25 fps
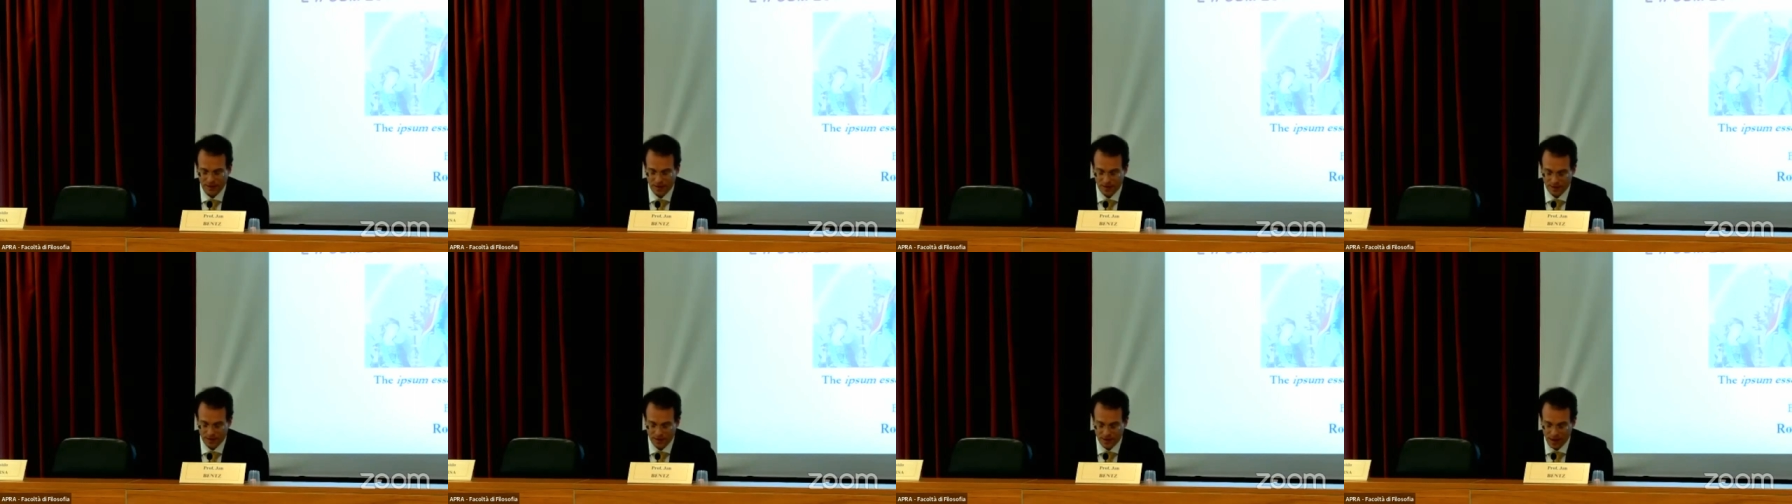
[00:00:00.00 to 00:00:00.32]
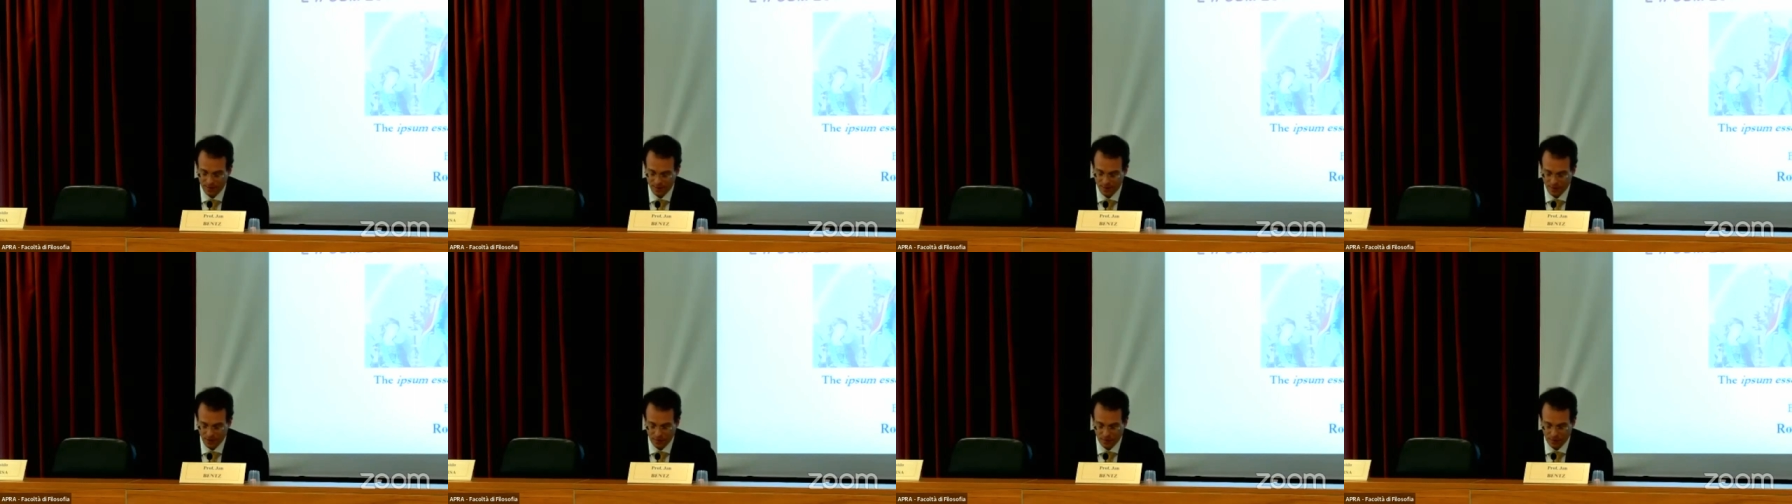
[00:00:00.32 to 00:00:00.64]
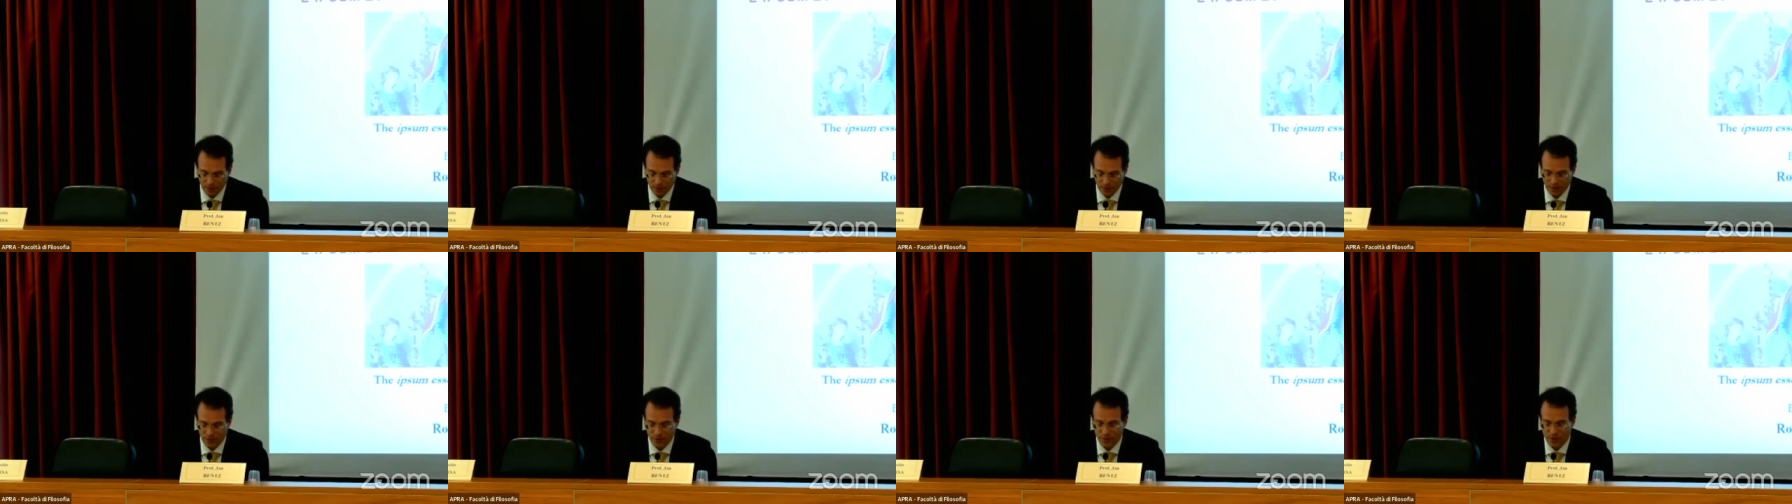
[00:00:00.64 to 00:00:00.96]

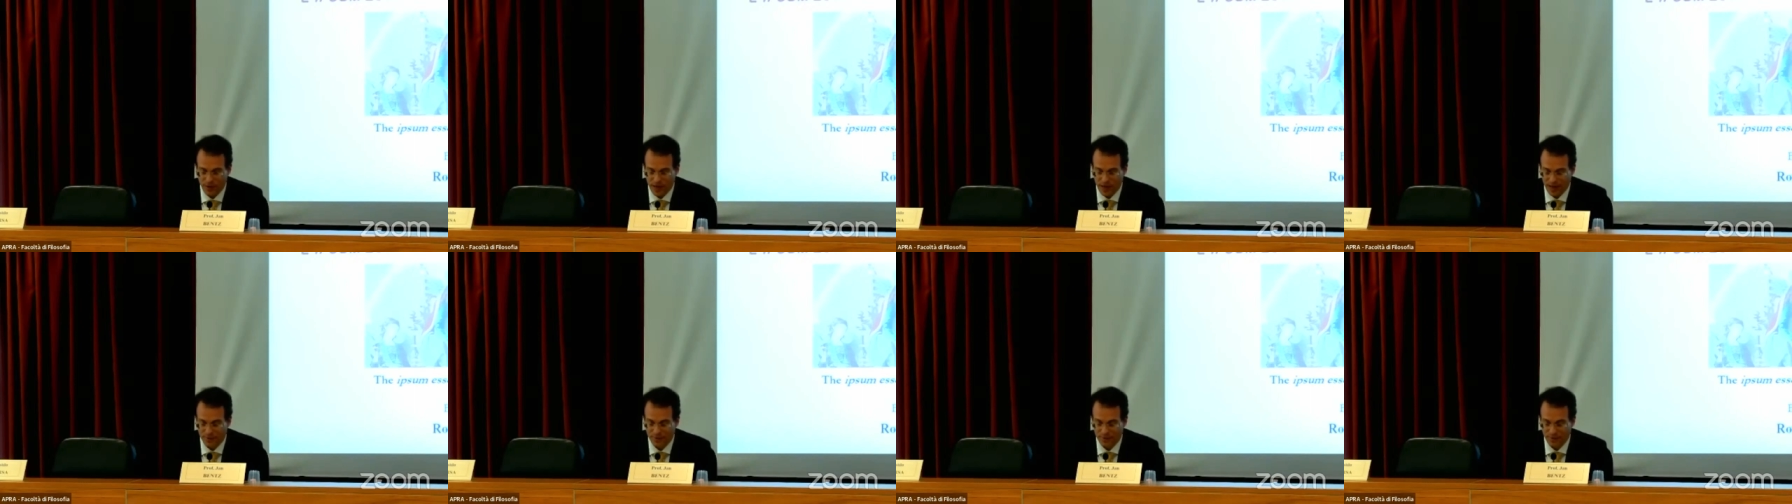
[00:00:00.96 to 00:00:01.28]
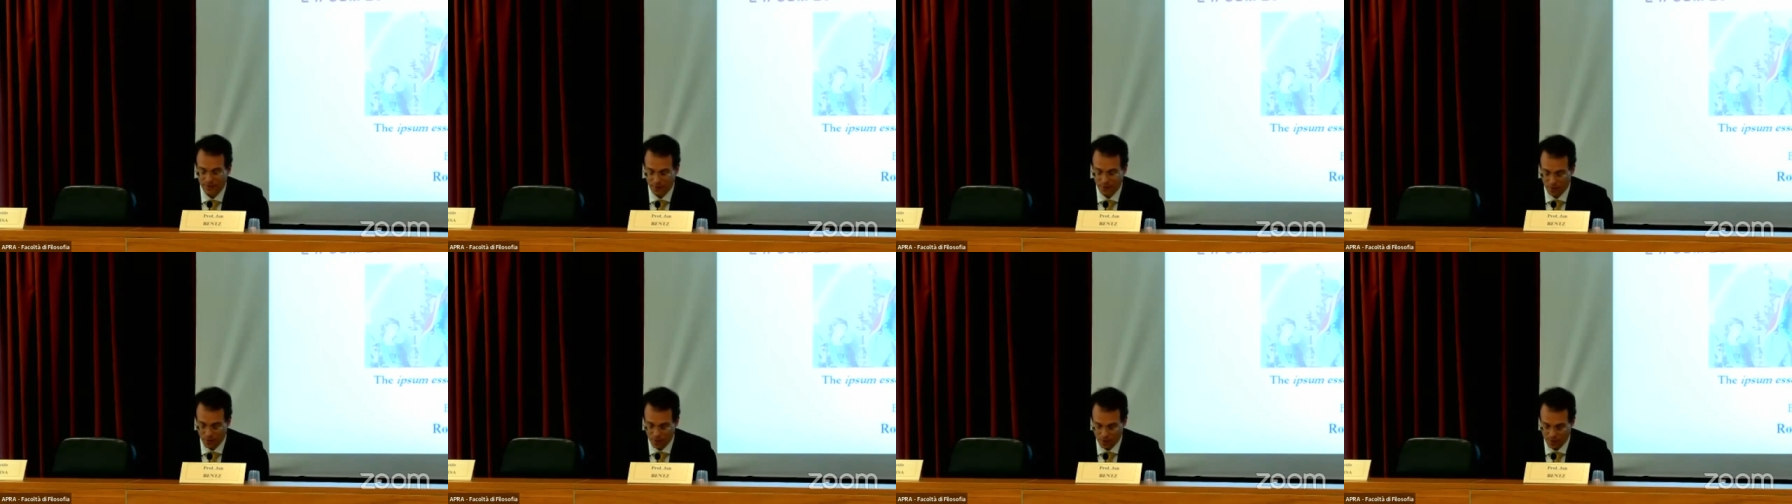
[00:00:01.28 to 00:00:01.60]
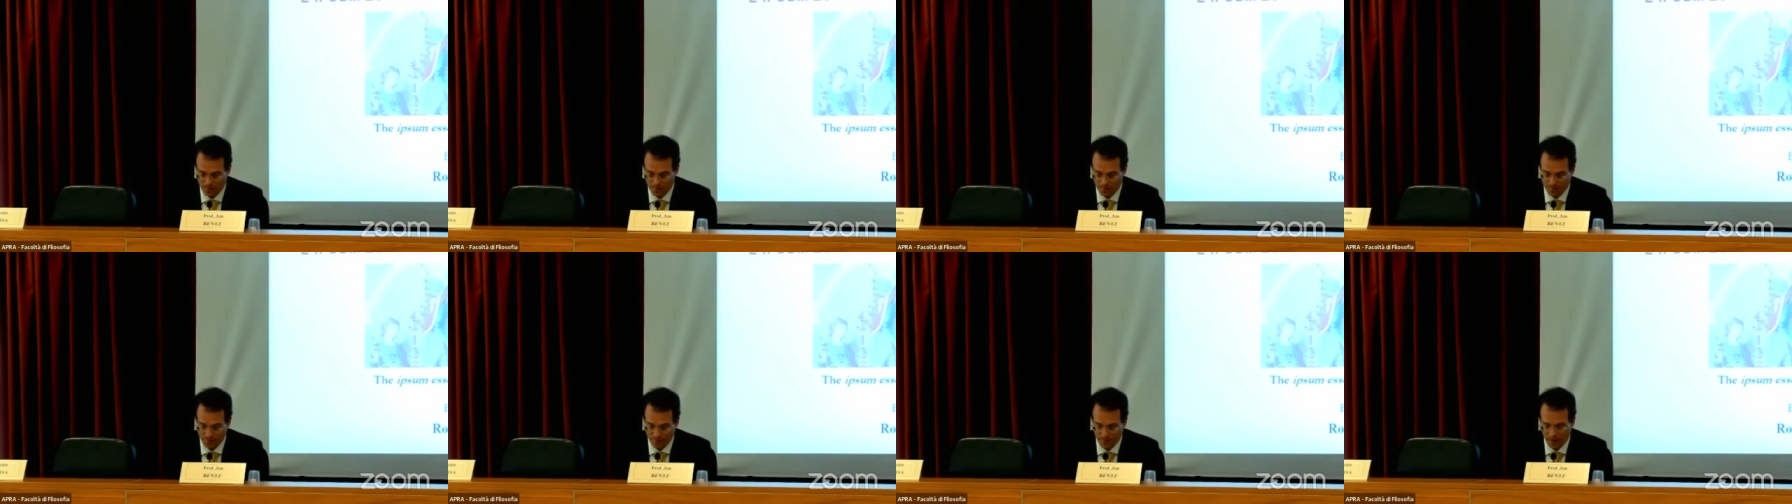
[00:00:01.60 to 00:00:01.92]
susceptible to take a
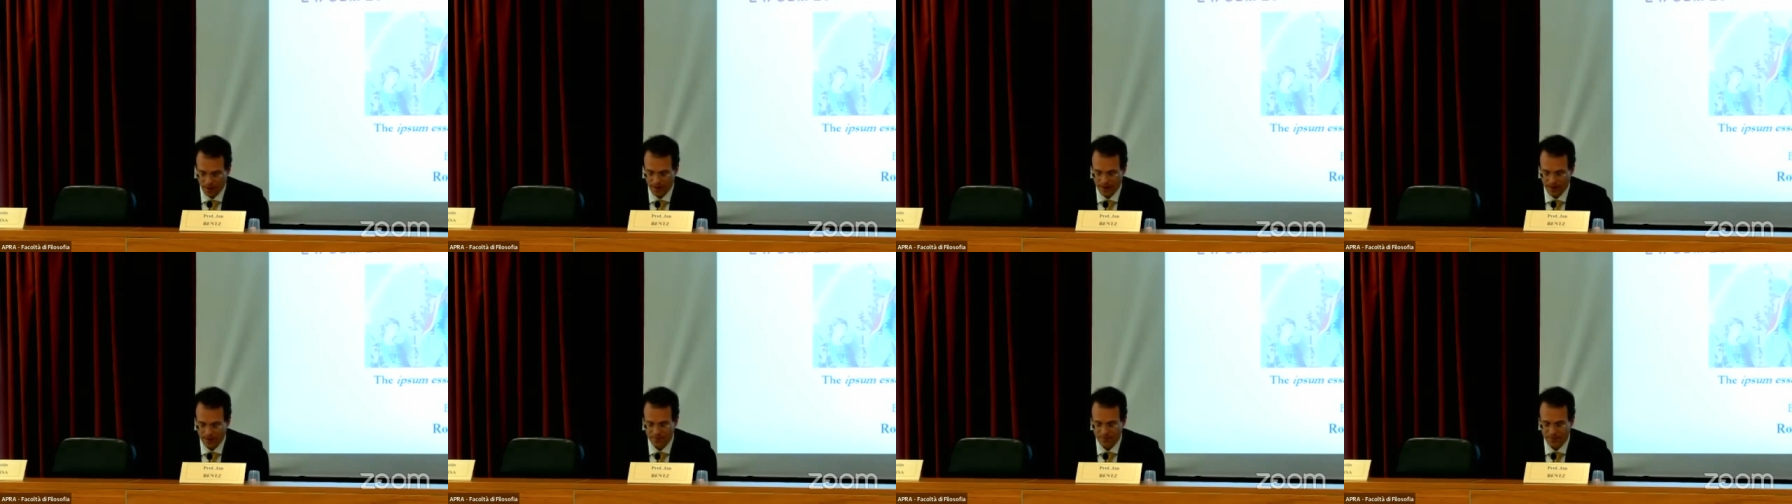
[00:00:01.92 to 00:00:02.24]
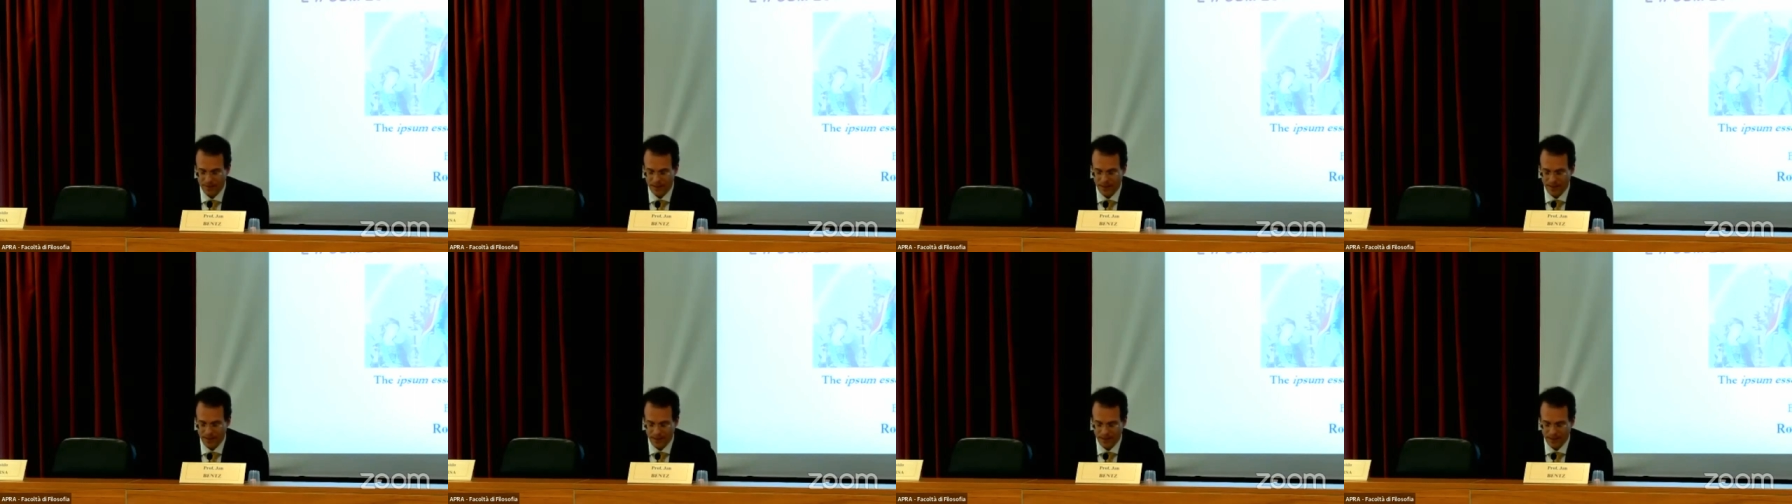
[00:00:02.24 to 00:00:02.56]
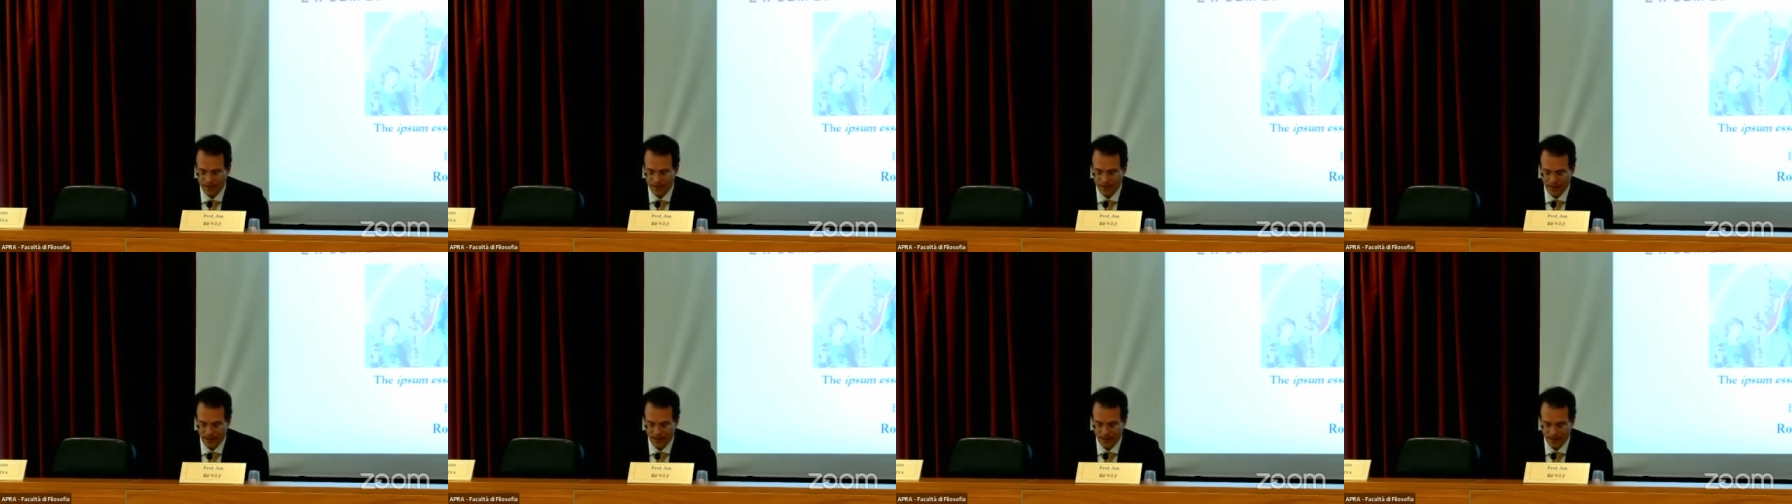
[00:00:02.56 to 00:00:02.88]
form,
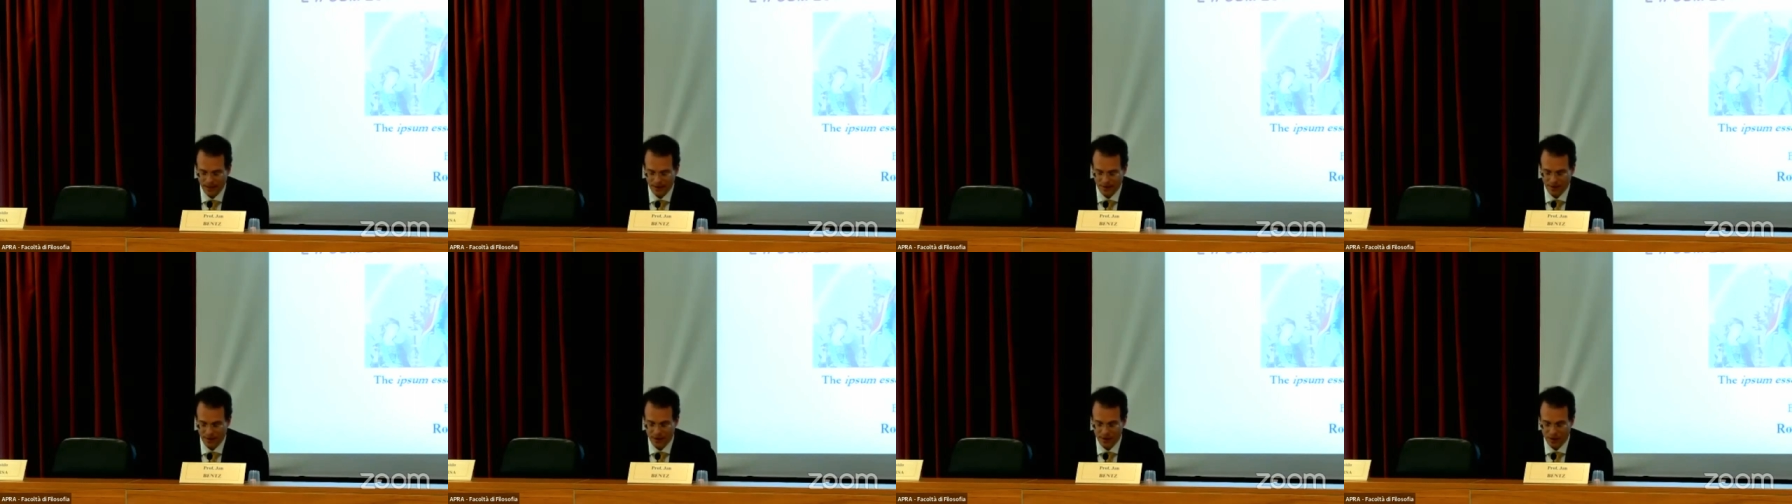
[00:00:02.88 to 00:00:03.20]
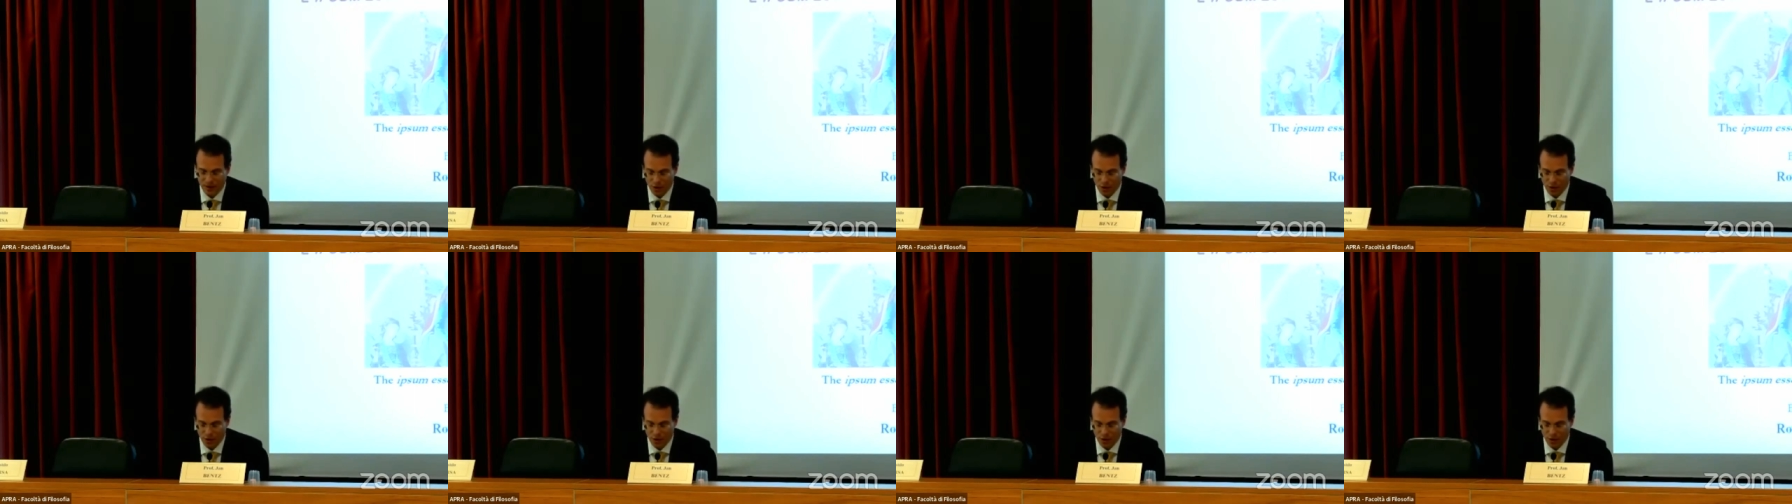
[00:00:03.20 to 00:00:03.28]
meaning it is